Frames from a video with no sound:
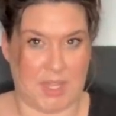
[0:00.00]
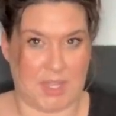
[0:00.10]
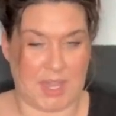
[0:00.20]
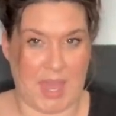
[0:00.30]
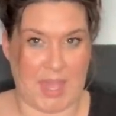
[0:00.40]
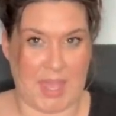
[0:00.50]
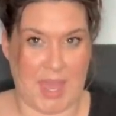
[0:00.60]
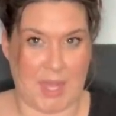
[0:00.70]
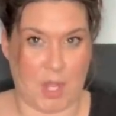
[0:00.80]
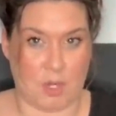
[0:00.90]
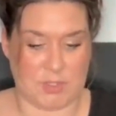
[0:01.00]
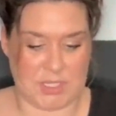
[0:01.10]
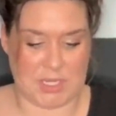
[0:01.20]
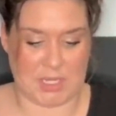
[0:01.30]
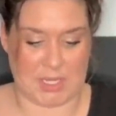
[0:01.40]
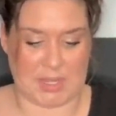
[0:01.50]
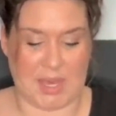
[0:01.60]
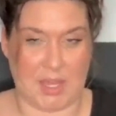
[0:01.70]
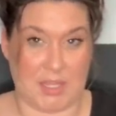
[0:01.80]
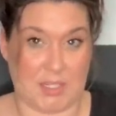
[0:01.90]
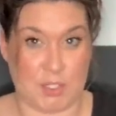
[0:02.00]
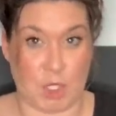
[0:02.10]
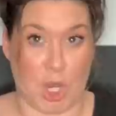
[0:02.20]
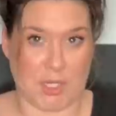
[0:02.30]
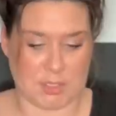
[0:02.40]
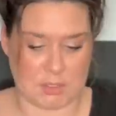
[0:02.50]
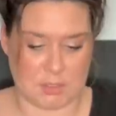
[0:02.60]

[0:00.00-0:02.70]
K-N-O-T, like that. Like, not.